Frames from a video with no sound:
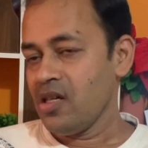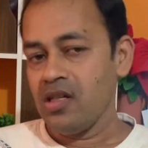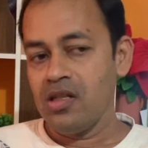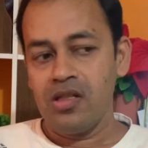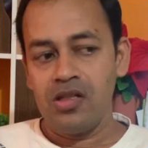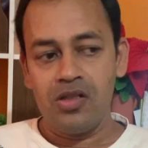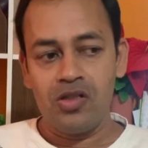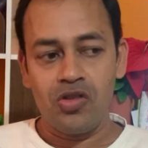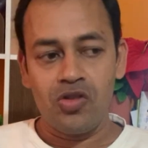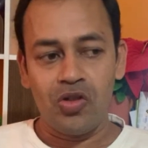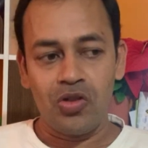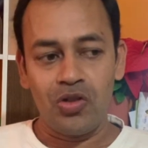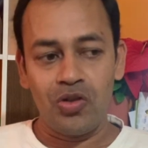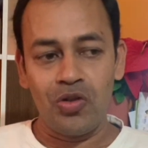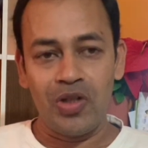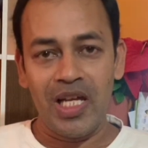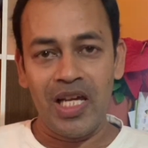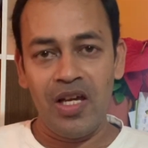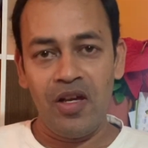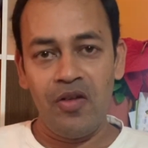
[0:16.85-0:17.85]
So
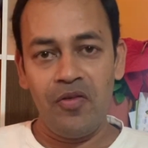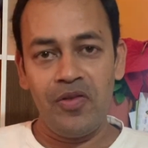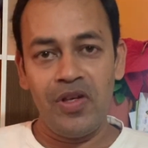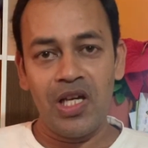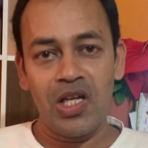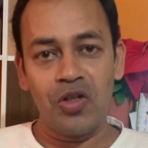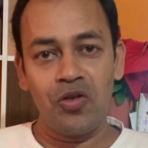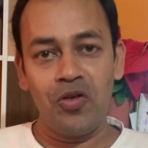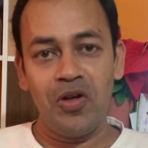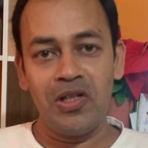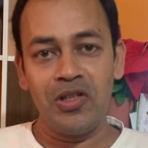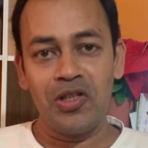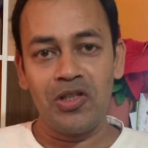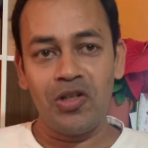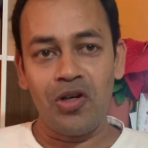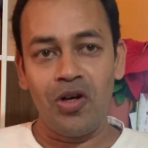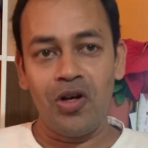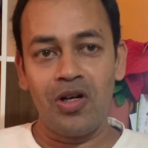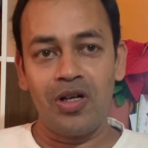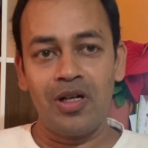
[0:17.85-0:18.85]
today we are going to
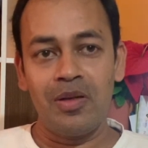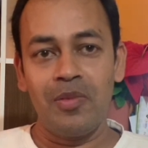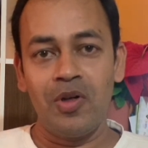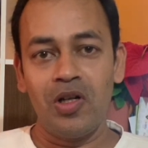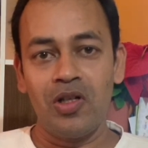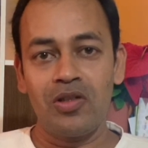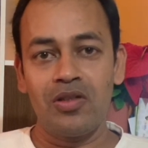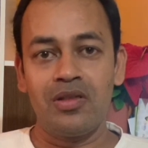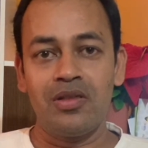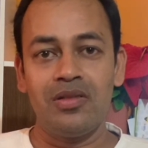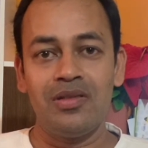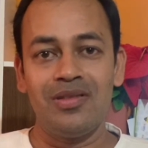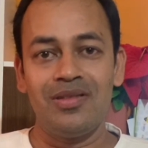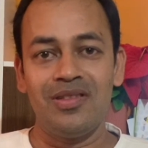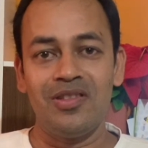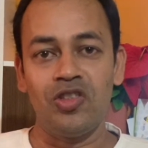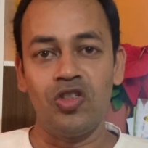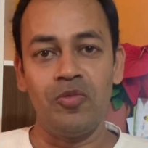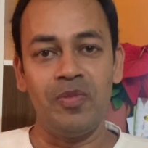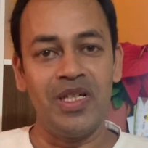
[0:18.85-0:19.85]
talk about
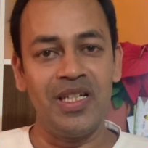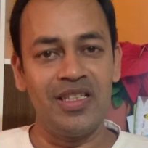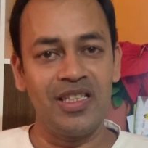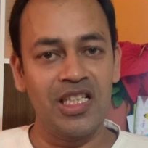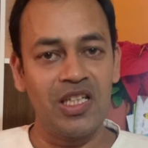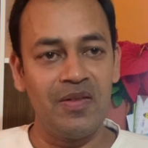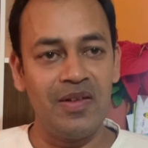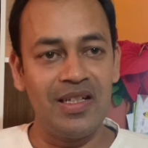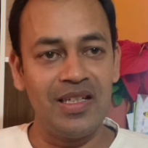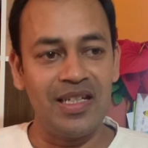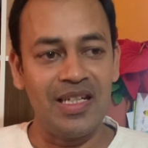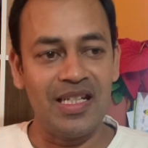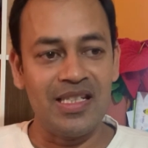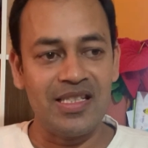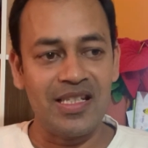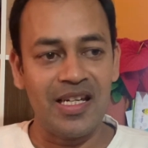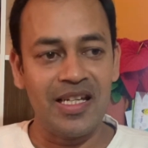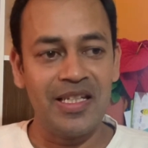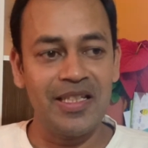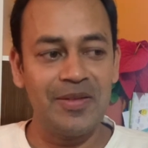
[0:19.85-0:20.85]
domain driven
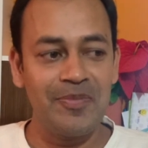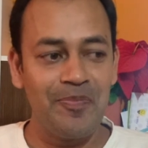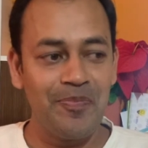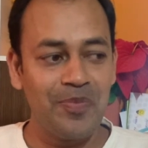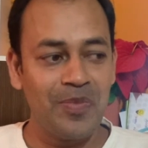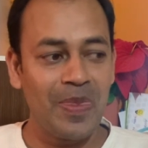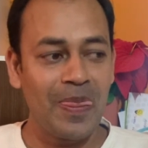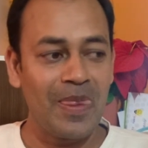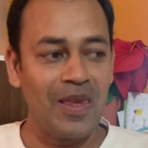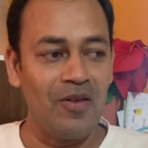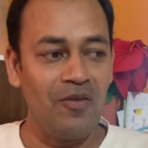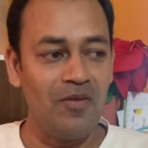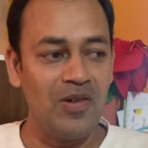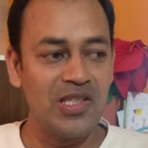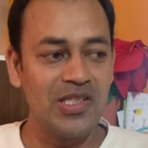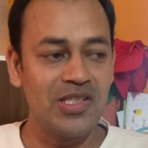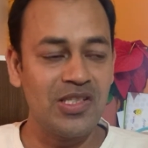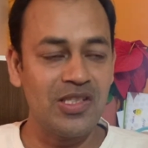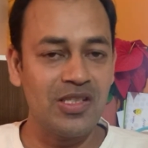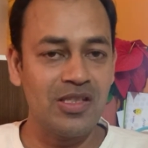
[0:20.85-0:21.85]
design,
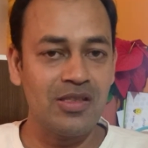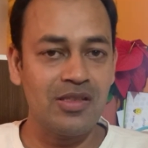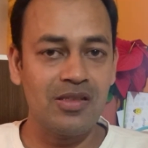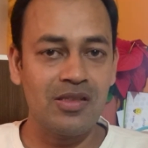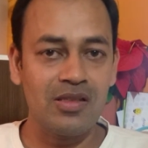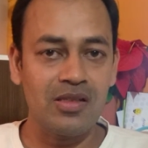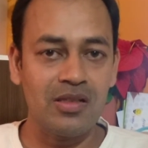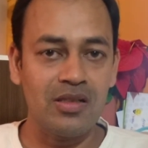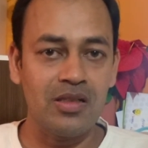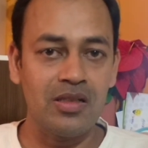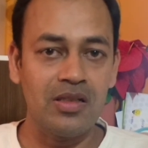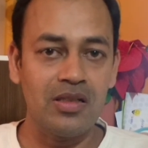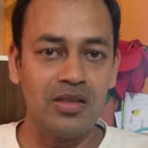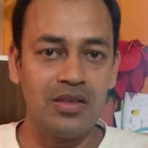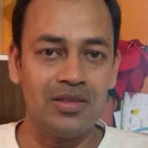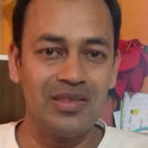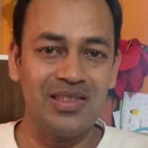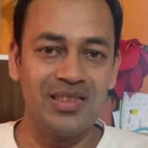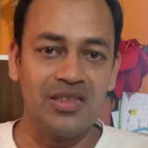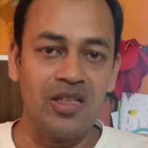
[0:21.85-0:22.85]
which is
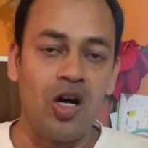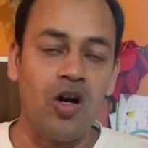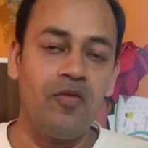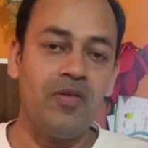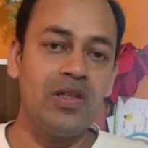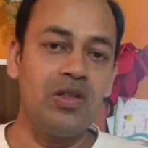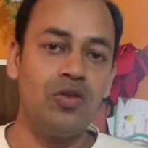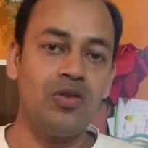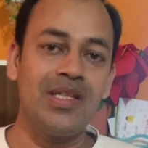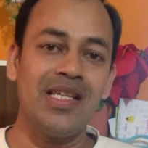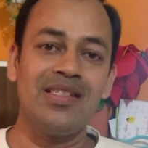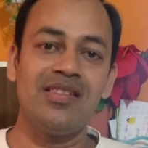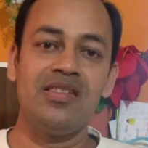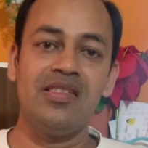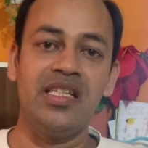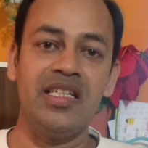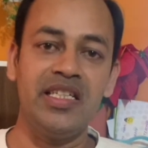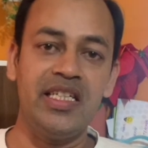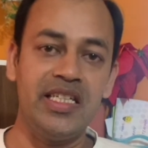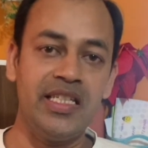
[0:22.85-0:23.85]
often known as
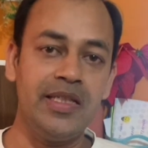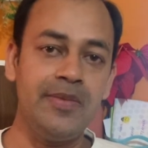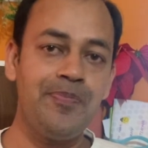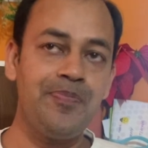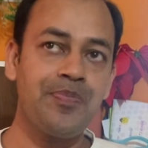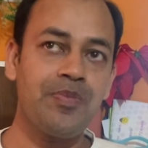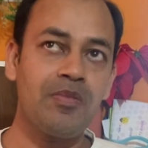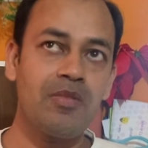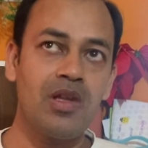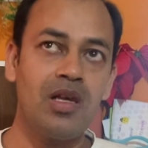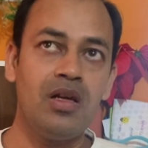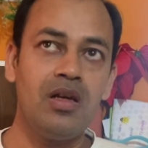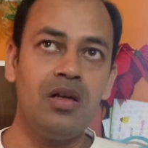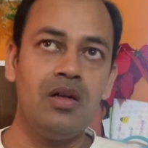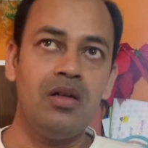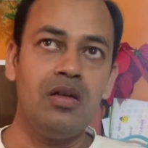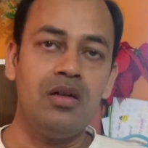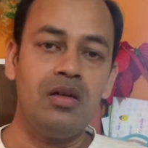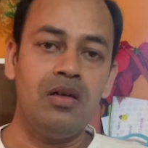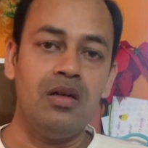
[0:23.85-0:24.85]
DDD.
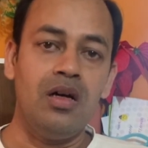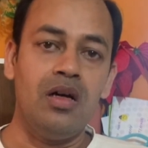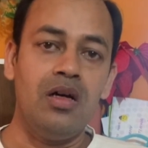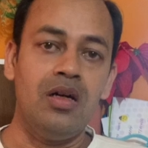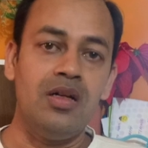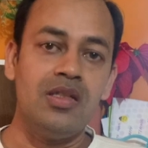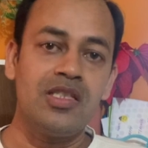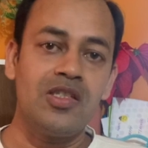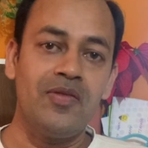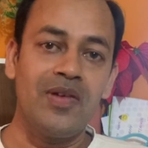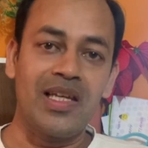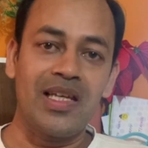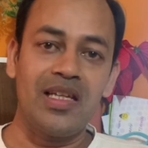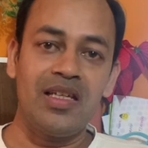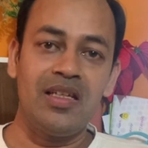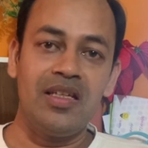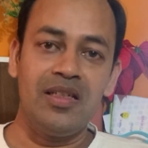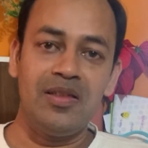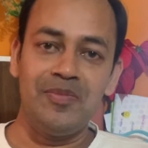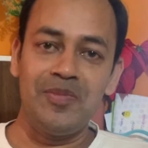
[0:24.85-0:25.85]
It's a
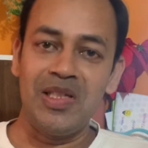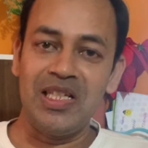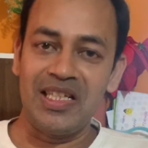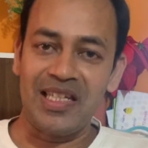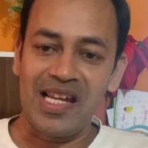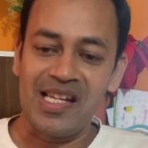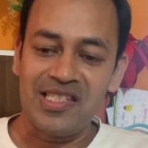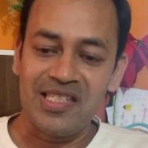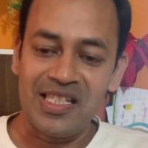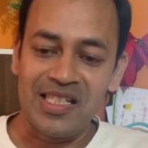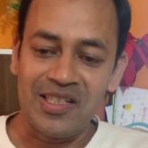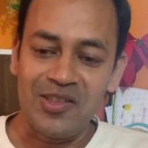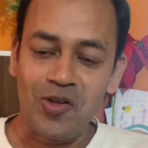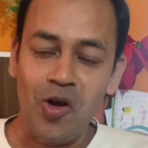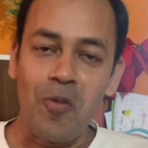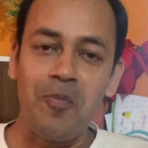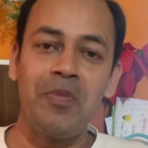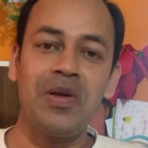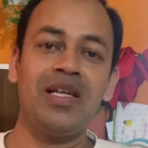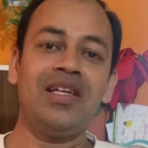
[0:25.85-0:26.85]
very interesting
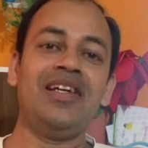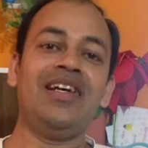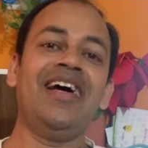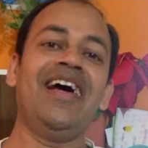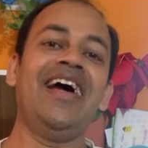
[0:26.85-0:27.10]
topic,